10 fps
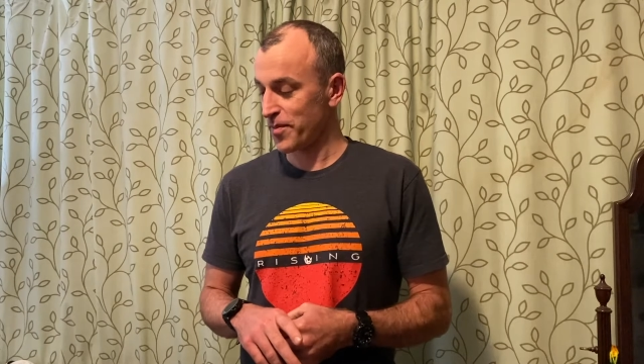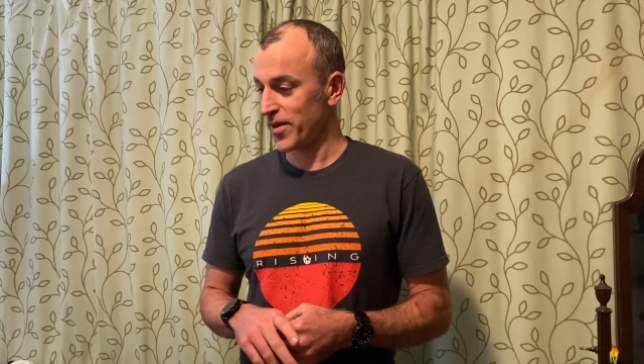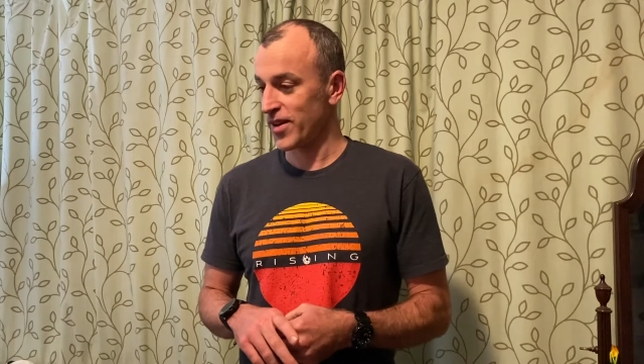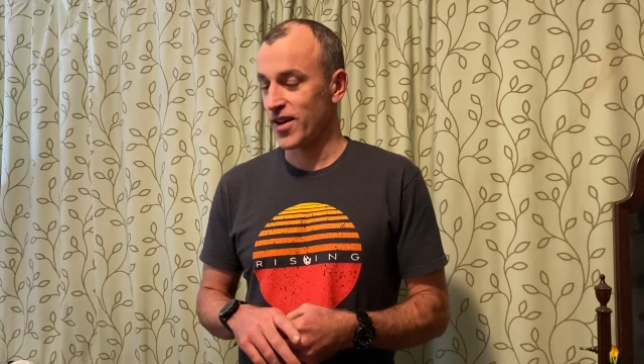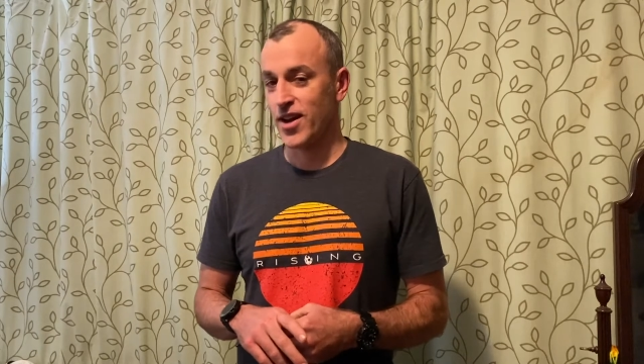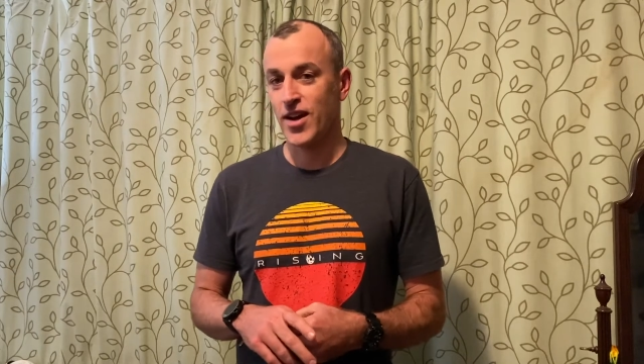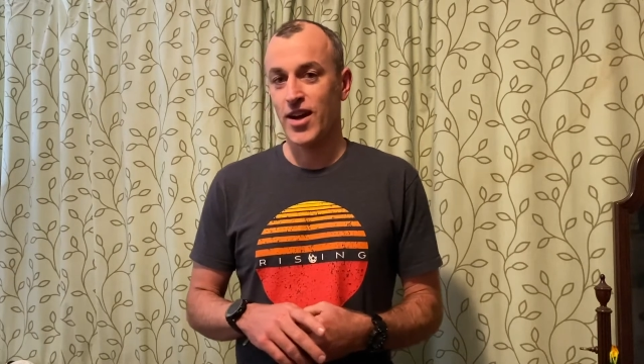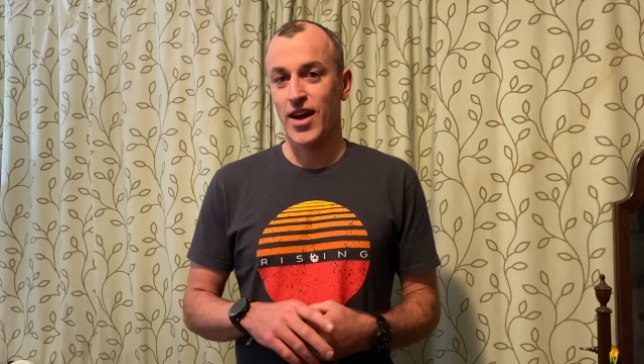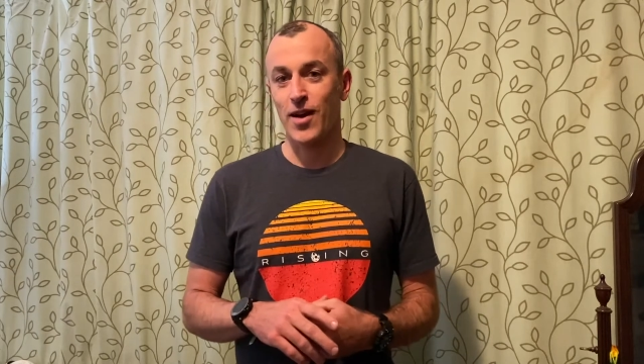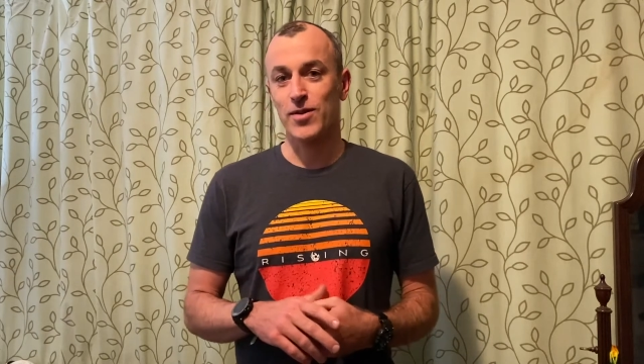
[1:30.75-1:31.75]
And
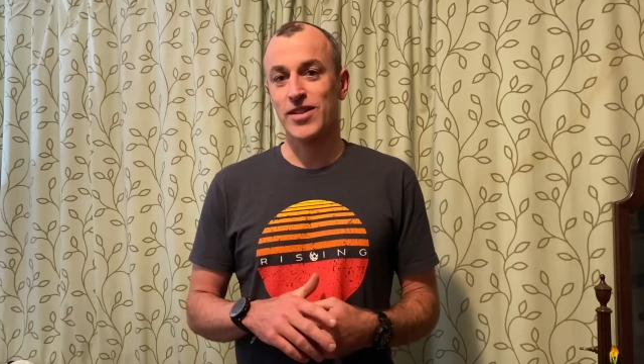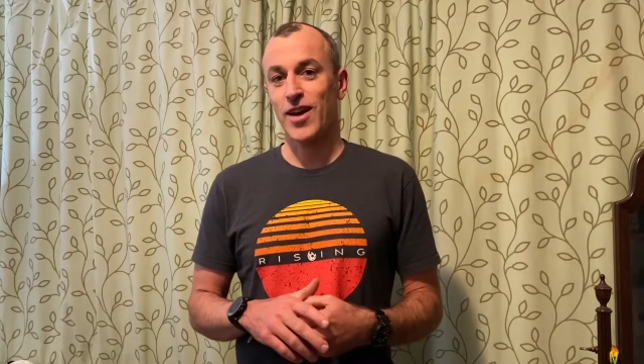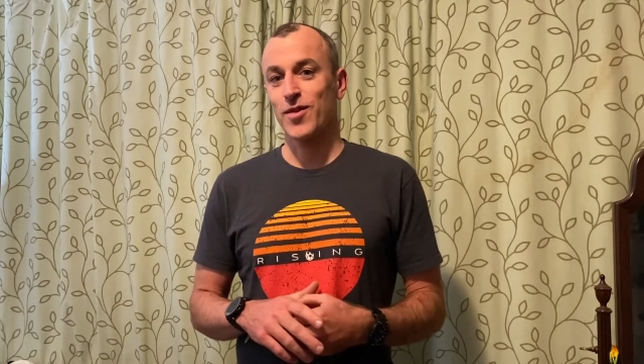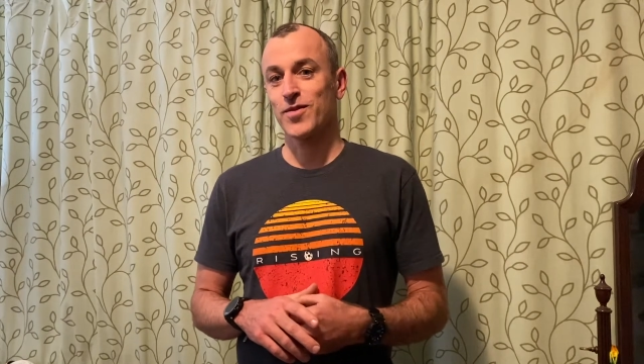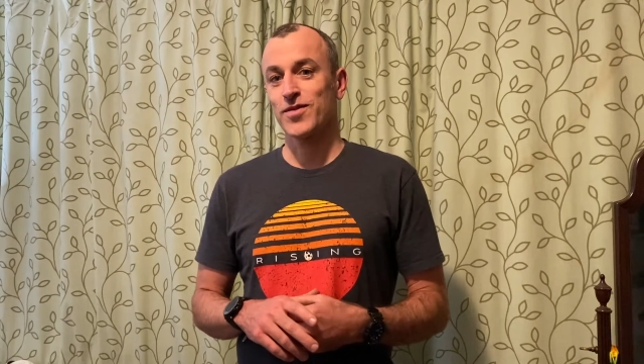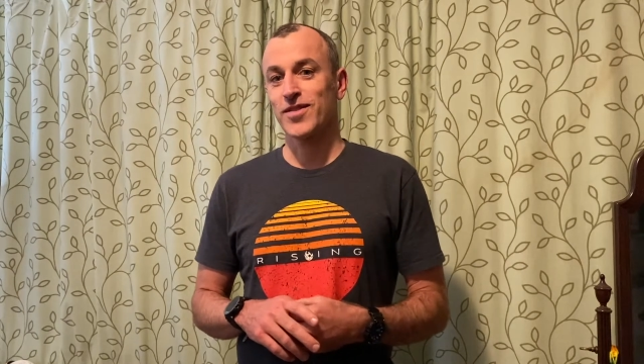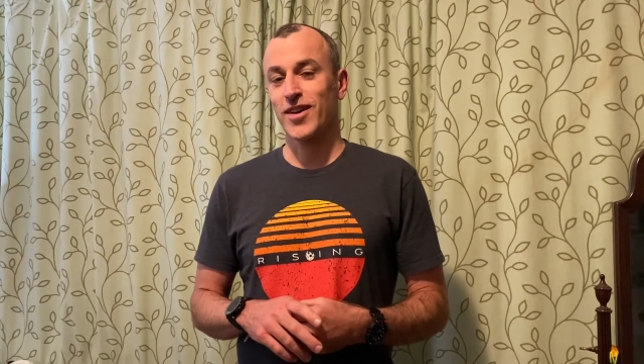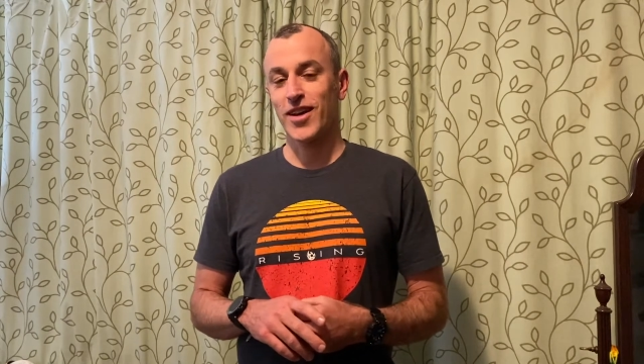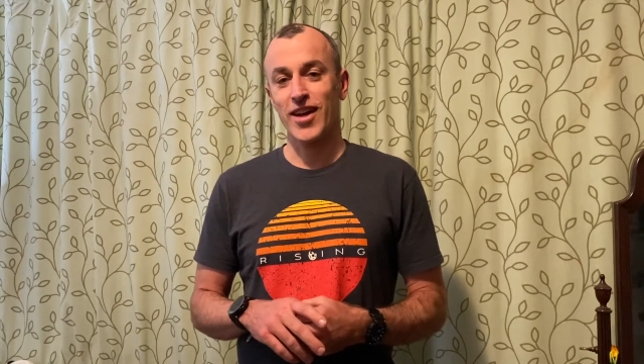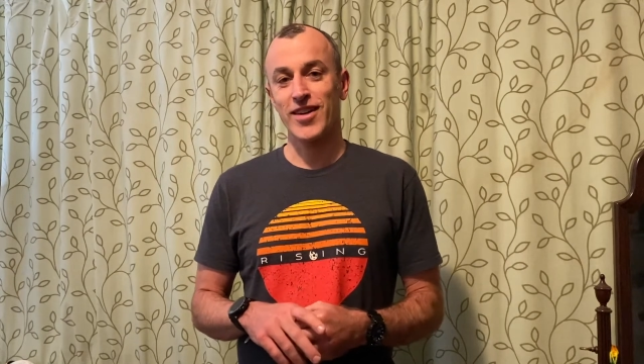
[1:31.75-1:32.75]
I was out
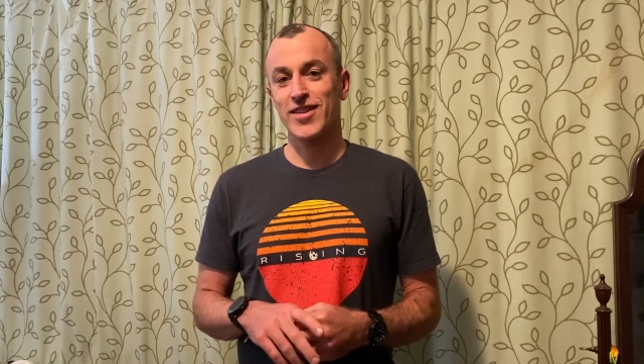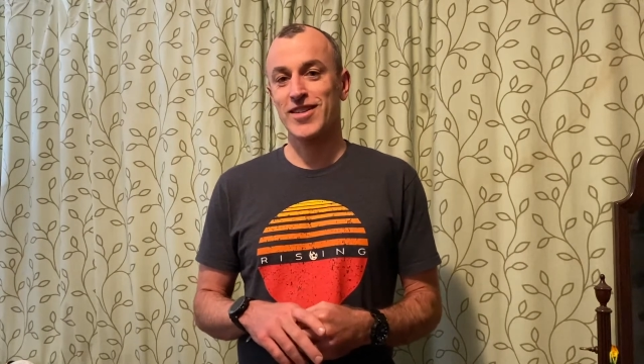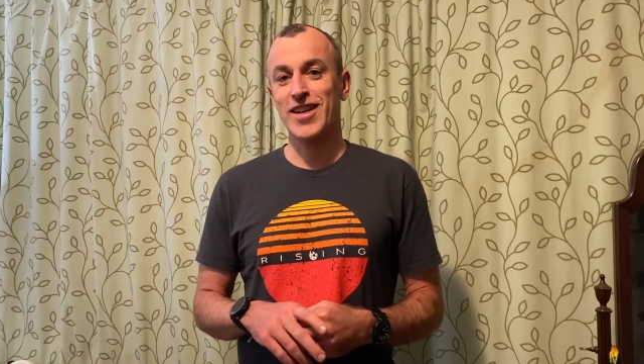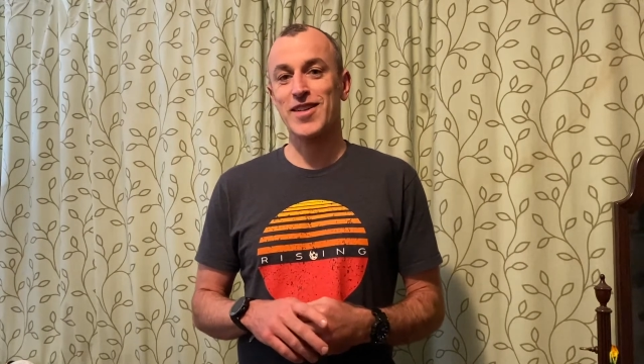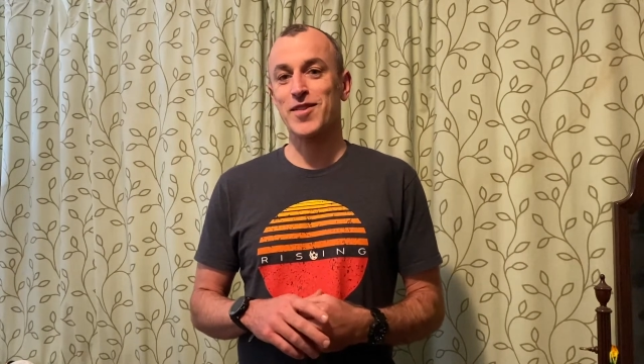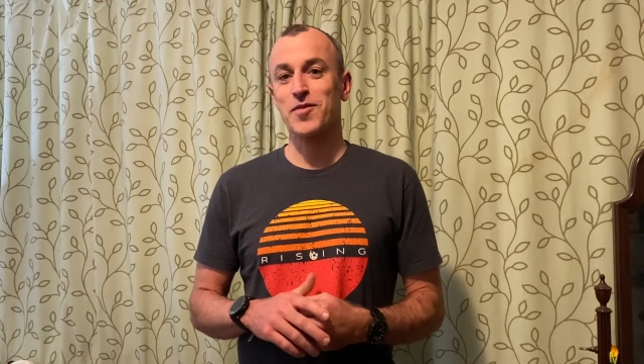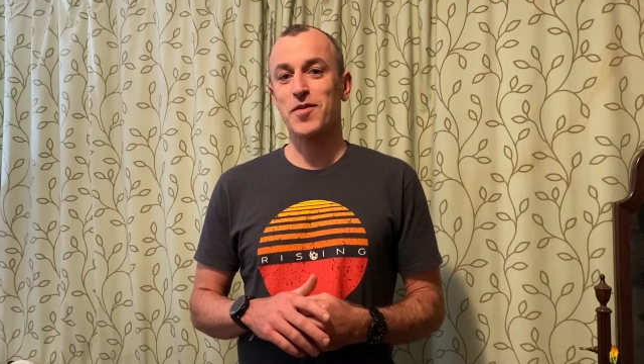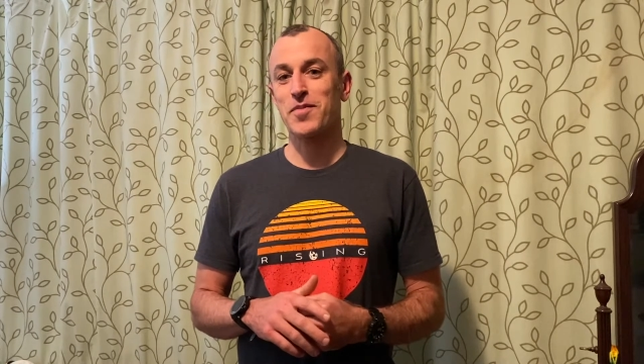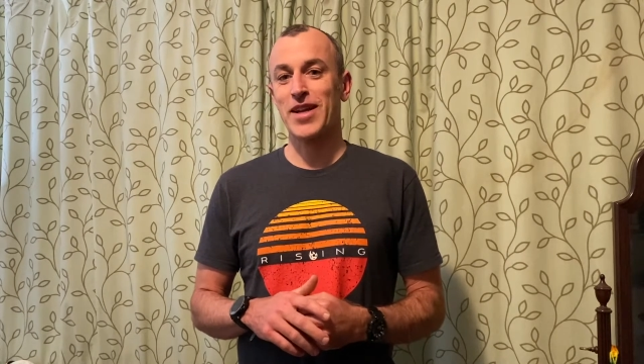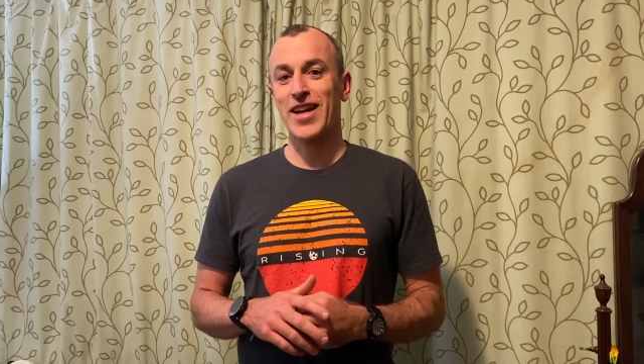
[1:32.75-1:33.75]
again in the desert with
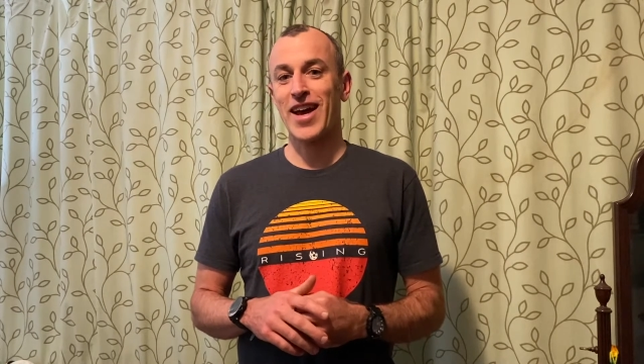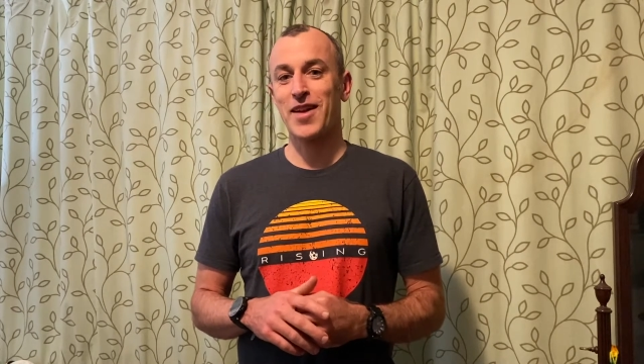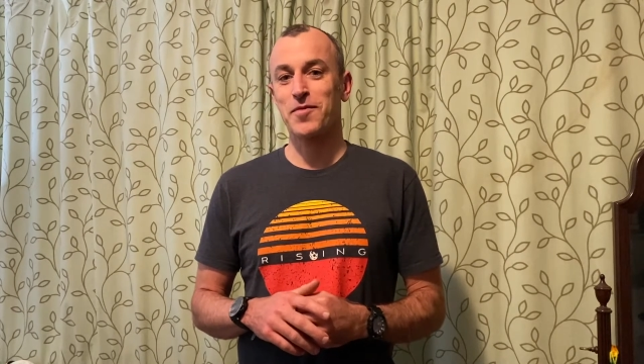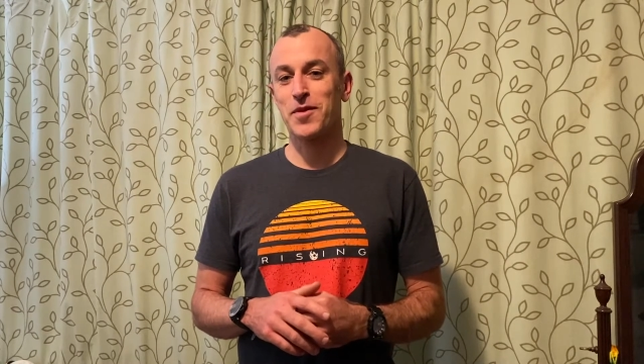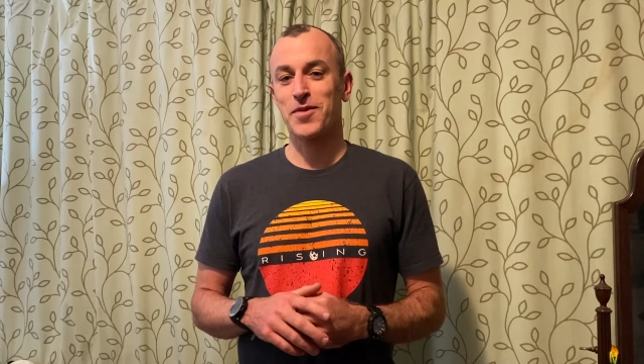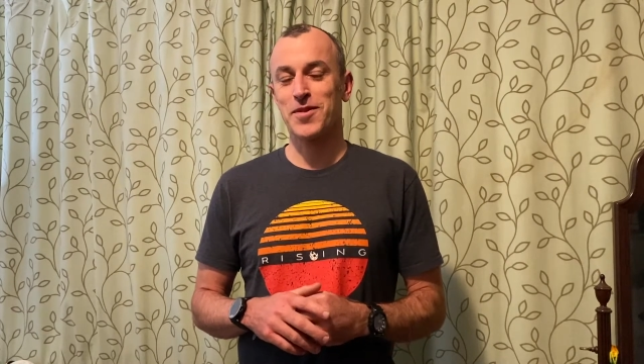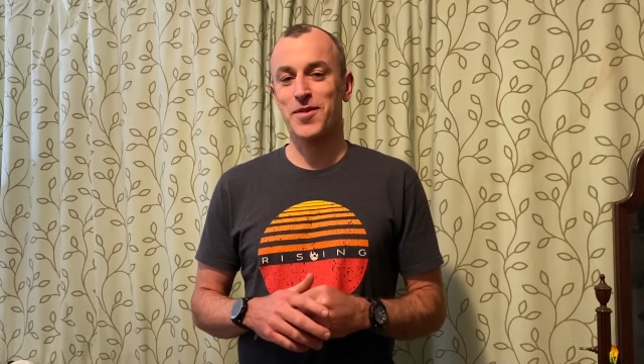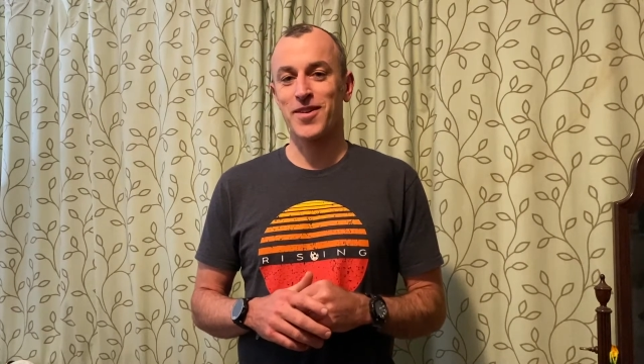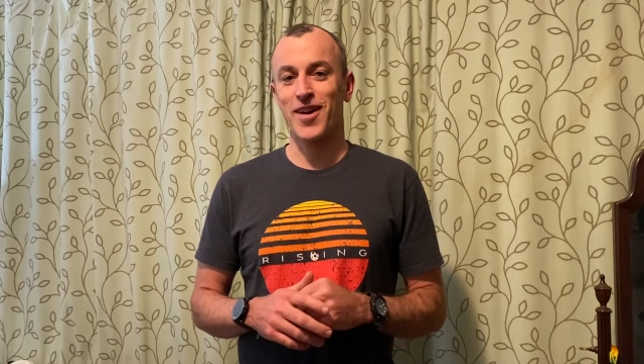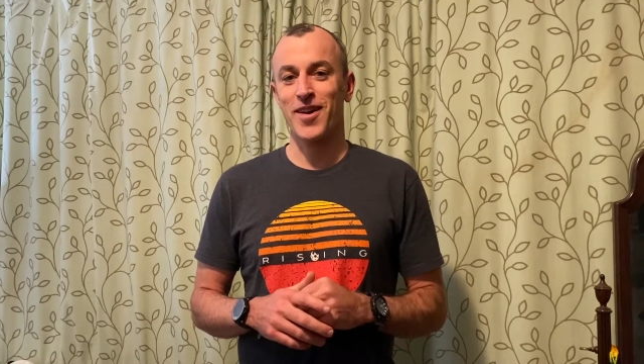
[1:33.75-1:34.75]
my dad, and we were
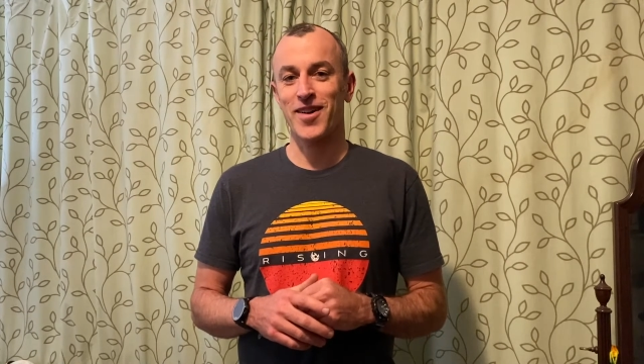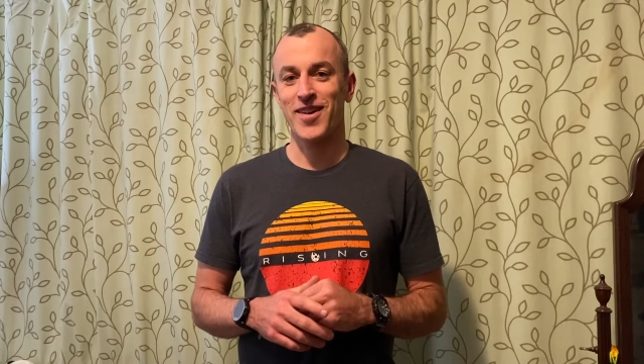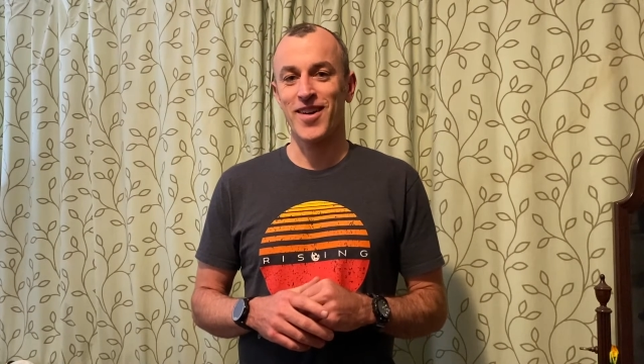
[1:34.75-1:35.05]
doing our